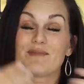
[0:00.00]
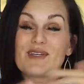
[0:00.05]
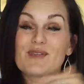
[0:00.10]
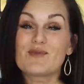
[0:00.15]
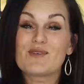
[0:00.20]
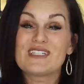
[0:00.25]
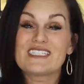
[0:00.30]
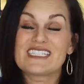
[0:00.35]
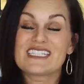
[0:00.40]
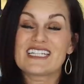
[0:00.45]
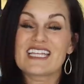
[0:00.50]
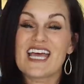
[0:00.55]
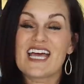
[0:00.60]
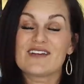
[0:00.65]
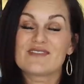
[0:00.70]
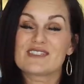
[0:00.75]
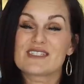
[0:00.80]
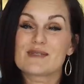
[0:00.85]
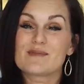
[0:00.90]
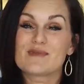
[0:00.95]
mean, we did
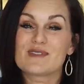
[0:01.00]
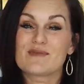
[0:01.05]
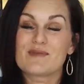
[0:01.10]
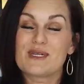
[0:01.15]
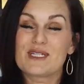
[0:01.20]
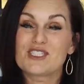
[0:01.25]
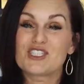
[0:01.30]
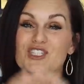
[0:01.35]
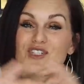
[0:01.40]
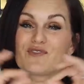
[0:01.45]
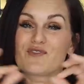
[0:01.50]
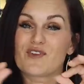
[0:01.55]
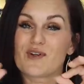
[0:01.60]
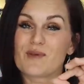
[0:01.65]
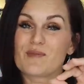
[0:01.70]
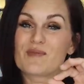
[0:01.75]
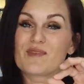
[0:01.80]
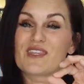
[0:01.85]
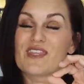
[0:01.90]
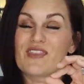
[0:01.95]
have some dimension
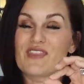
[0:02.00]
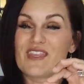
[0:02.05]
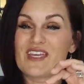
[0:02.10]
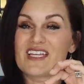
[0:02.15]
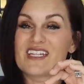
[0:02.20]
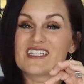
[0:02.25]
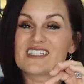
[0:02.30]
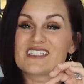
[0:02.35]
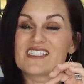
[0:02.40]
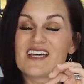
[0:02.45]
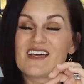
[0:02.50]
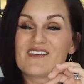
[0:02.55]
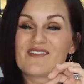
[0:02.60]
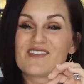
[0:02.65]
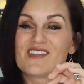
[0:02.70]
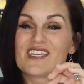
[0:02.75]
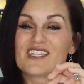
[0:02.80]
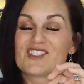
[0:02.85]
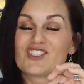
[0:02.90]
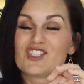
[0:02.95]
from the thickness of
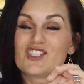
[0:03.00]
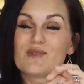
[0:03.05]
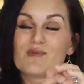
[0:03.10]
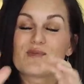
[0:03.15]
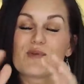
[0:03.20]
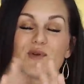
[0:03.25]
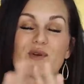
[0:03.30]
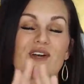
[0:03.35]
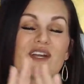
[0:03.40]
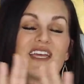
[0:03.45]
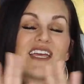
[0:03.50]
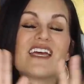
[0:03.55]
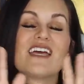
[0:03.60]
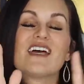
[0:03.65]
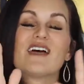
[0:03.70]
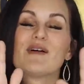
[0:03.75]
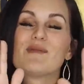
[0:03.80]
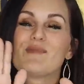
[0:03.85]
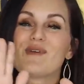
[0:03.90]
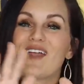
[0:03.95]
the chipboard,
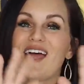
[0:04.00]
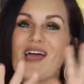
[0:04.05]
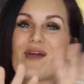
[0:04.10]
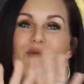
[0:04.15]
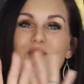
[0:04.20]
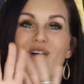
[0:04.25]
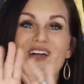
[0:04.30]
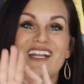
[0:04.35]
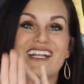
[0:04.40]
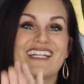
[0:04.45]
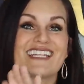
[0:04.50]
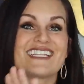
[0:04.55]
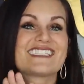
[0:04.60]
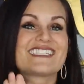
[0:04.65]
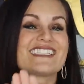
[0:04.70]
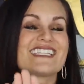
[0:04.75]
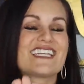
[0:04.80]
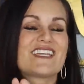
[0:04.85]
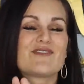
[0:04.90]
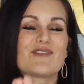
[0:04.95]
but I wanted it
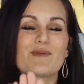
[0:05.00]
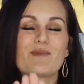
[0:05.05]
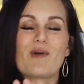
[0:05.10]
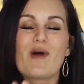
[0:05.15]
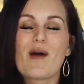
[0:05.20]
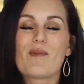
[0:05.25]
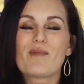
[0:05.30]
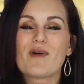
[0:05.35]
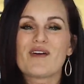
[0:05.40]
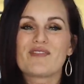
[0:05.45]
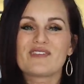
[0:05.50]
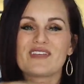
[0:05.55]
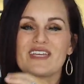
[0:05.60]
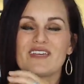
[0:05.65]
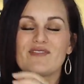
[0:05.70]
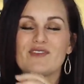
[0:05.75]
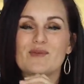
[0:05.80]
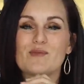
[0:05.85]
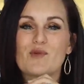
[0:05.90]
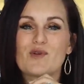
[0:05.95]
to even pop off
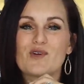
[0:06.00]
even